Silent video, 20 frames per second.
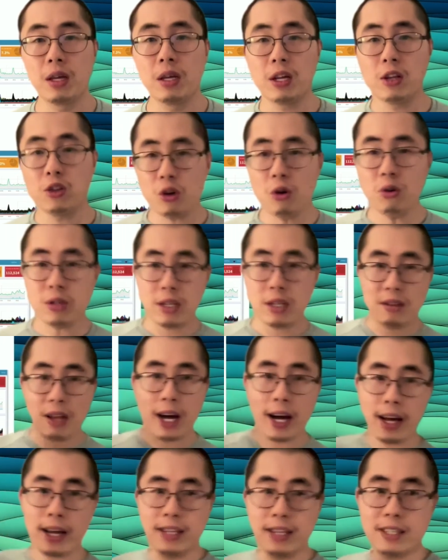It shows a
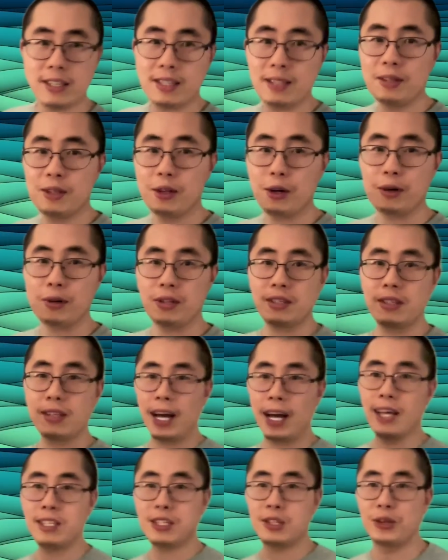nice,
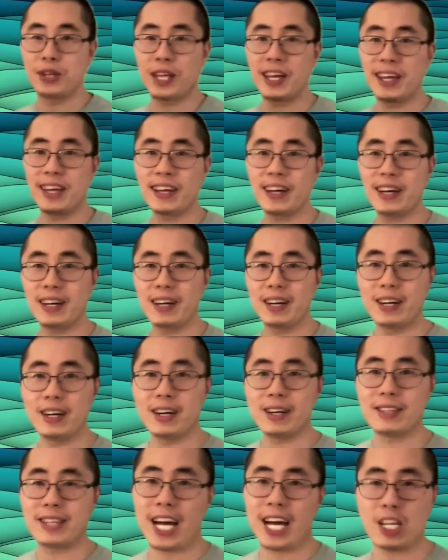nice looking
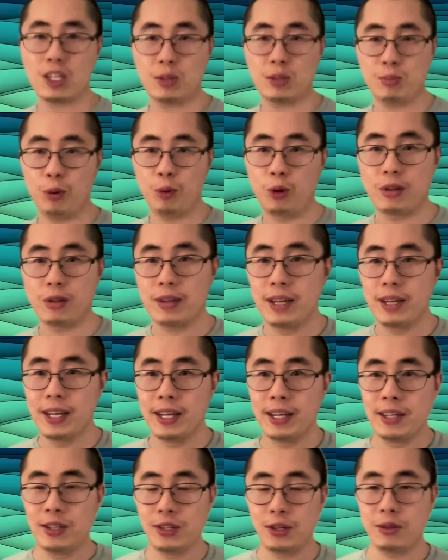dashboard.
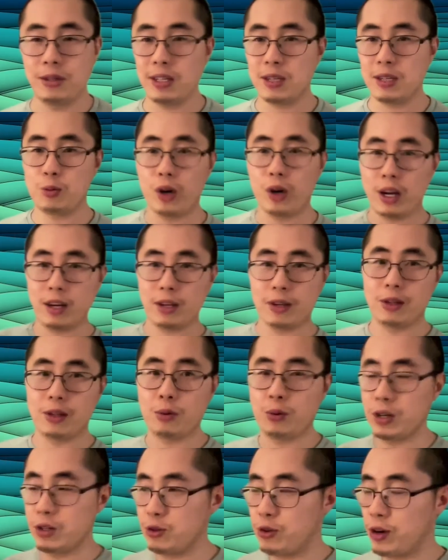So this is where
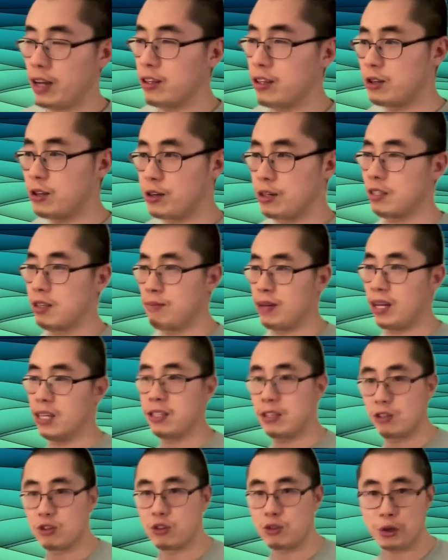we're trying to learn some
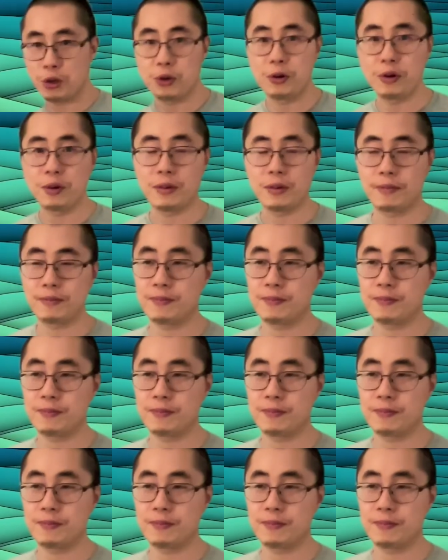lessons too.